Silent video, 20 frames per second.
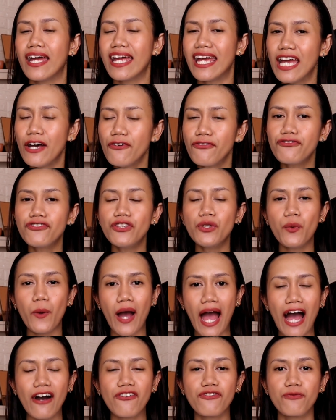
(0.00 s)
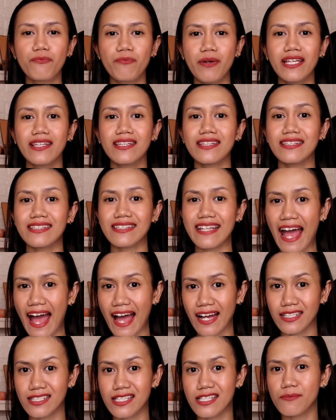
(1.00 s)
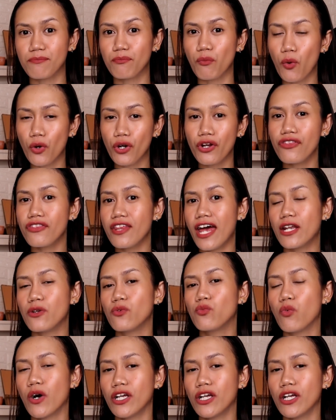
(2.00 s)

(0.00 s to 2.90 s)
If you have been taxed more than